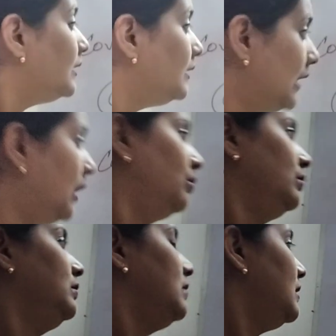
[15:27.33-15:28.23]
Now,
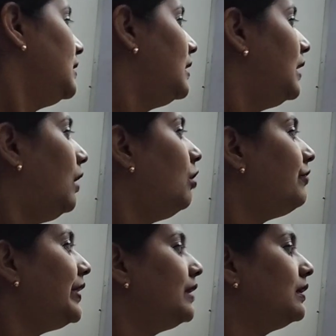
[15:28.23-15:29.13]

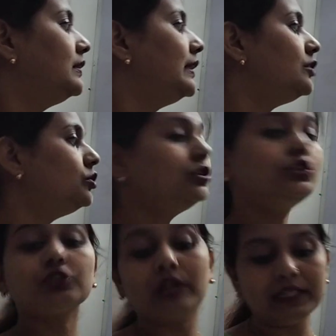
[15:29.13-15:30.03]
over here there is no
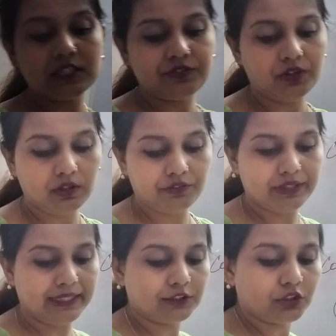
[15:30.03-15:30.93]
transfer of
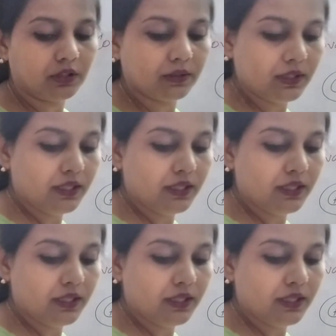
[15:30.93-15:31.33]
electron.